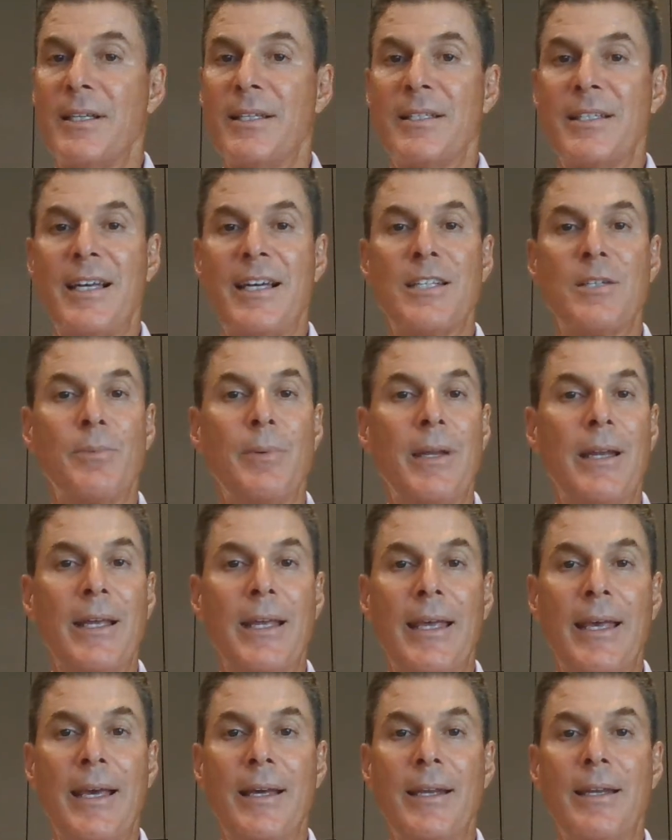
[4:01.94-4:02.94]
assessment
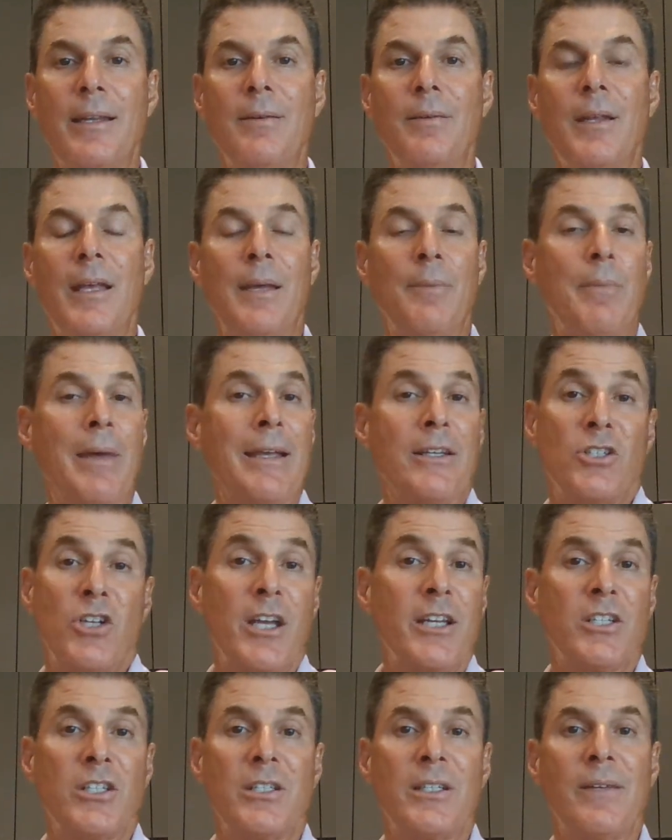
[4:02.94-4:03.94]
again and make
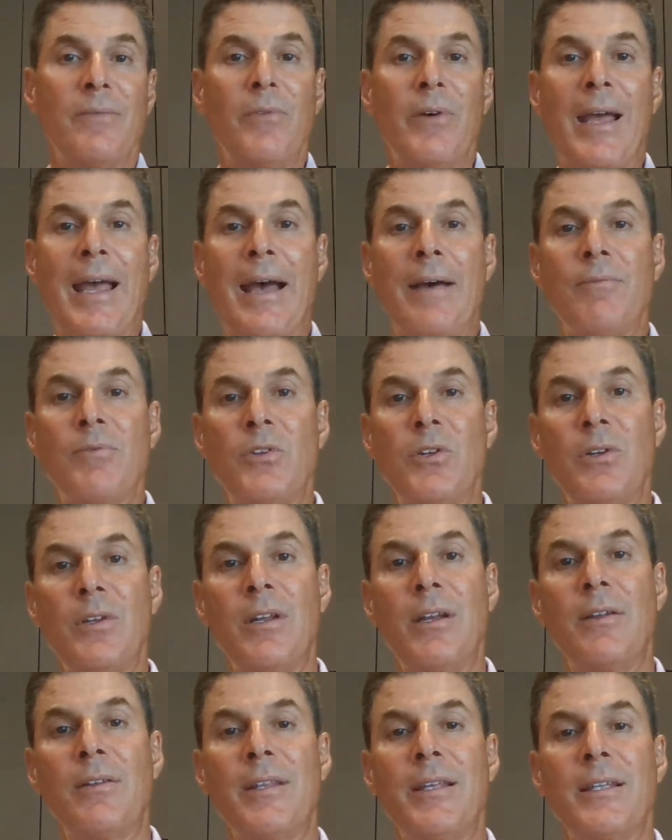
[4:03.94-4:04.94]
changes if we have
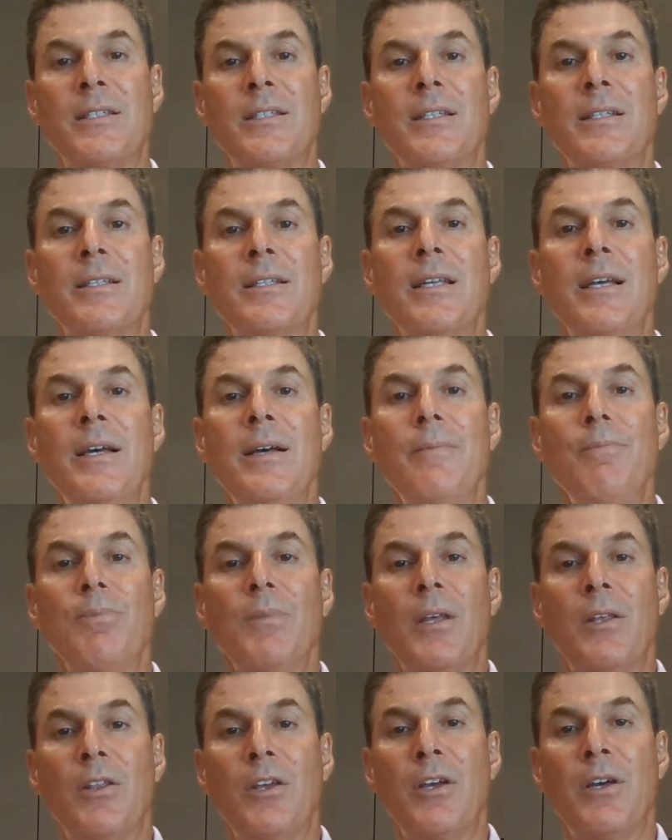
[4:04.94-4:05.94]
to. This is
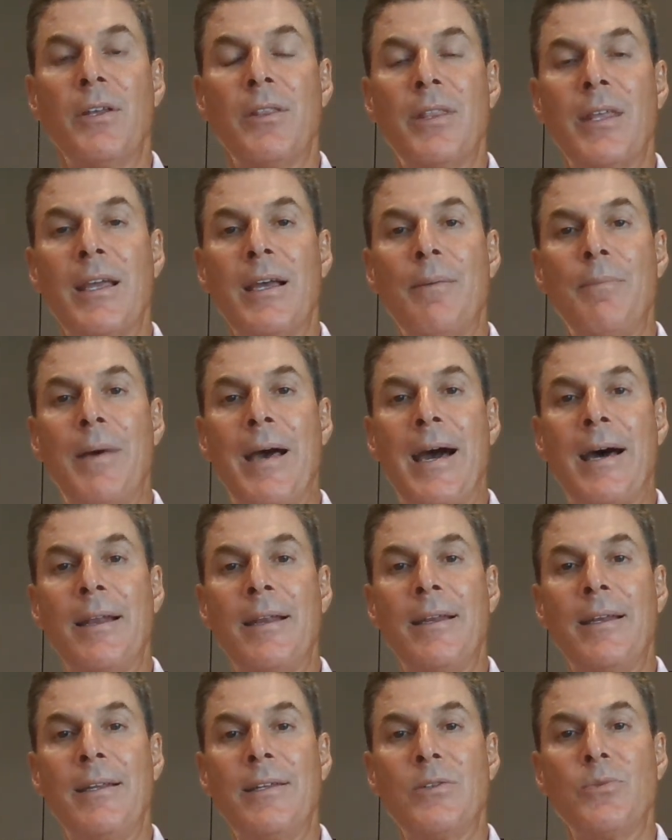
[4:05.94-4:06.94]
the good thing about
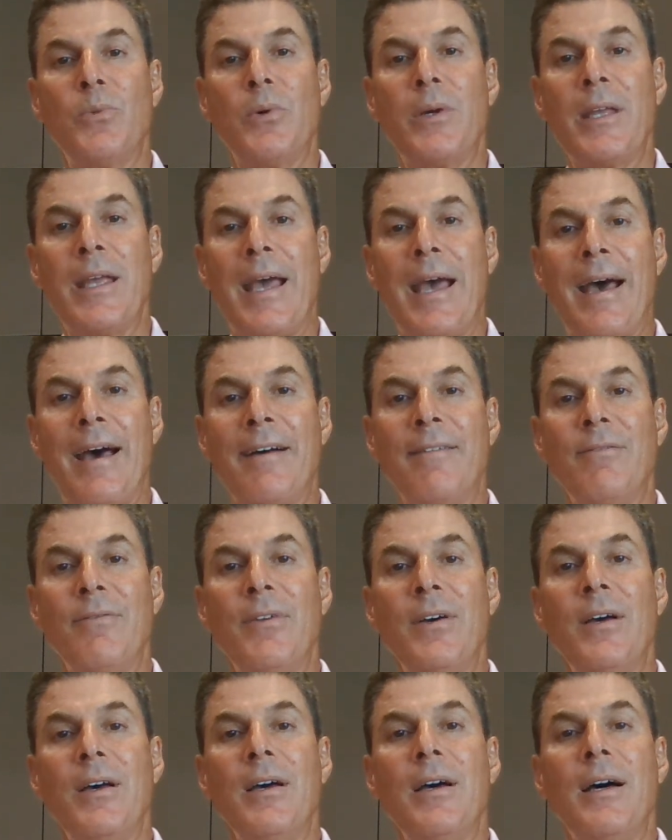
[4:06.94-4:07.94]
it is we have
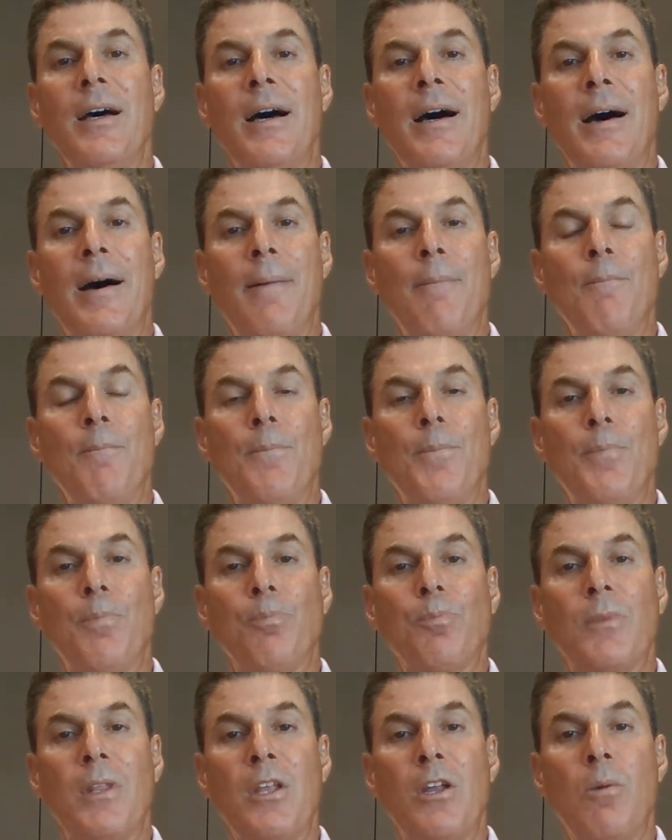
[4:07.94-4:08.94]

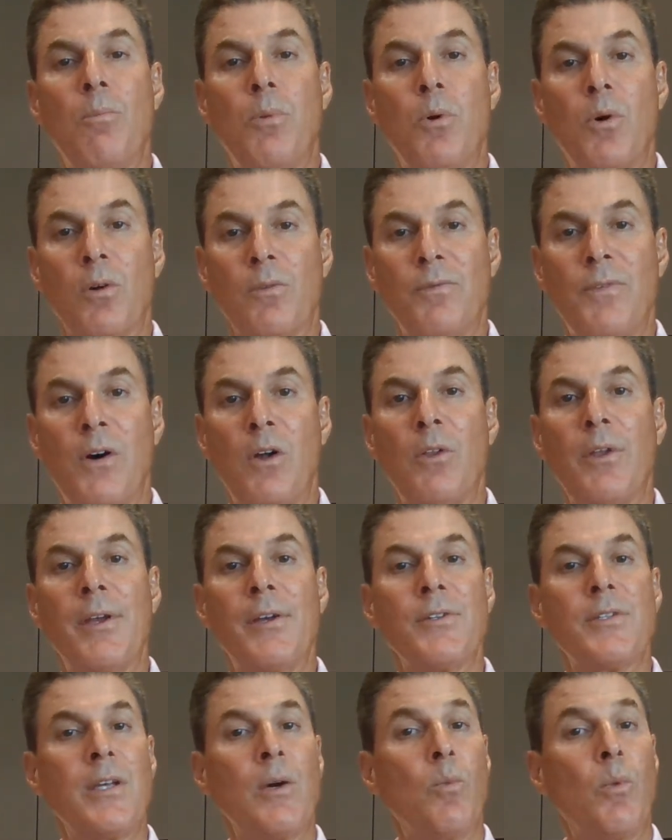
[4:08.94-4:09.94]

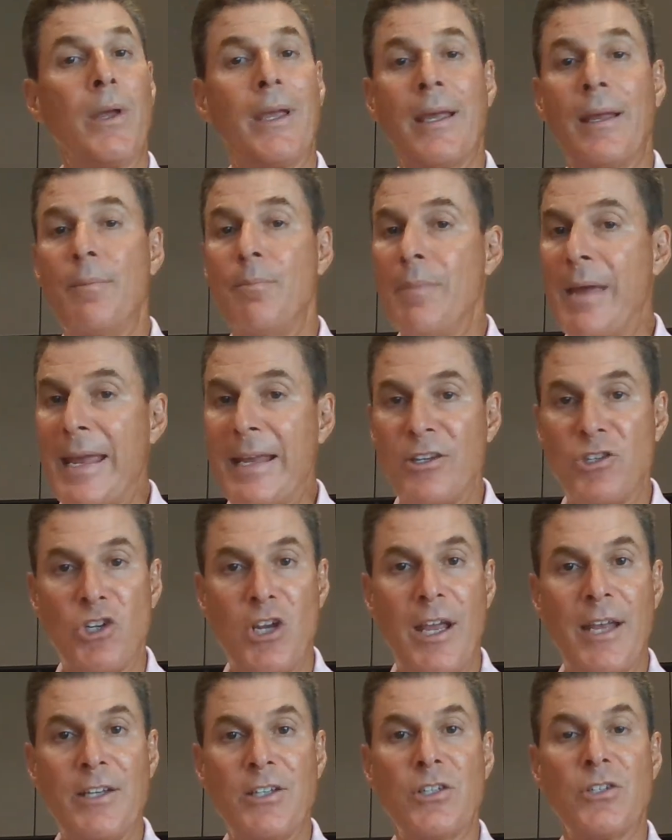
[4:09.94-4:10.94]
portfolios that we can make
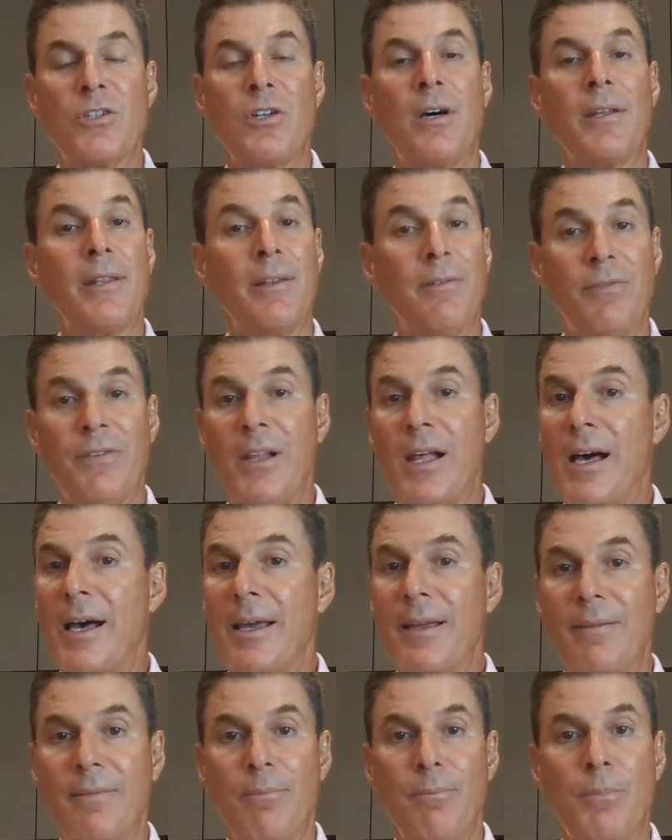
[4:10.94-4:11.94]
changes on the
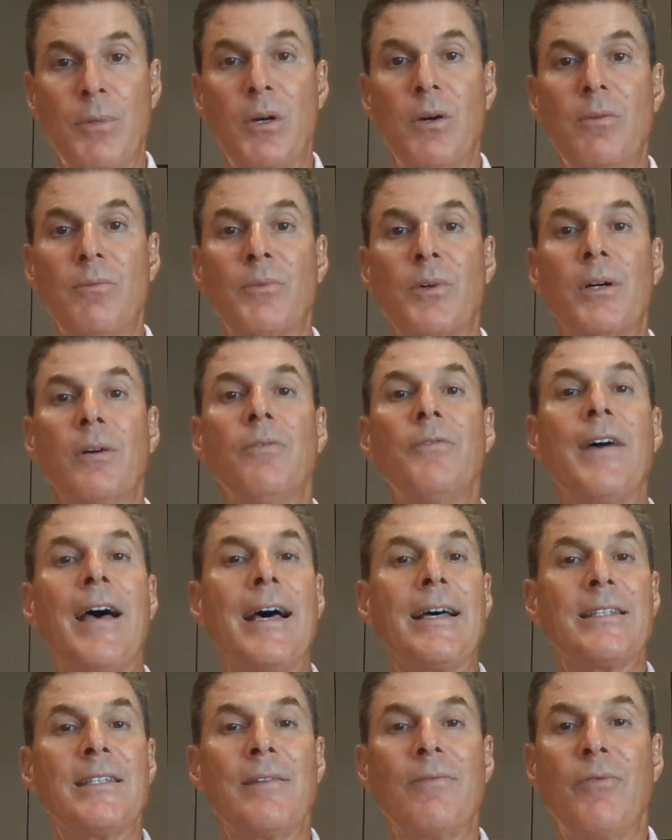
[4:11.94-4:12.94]
fly, boom, real
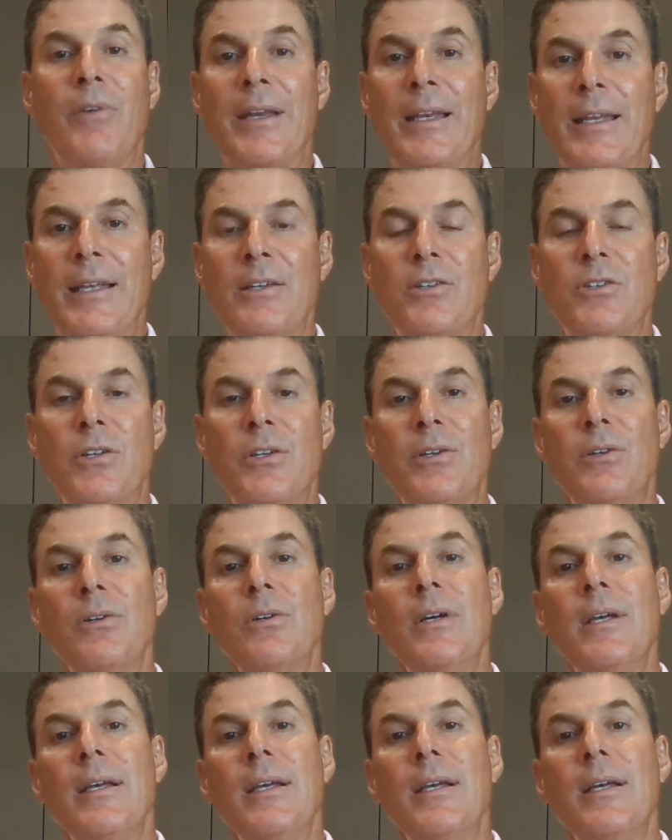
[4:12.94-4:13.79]
fast if we need to.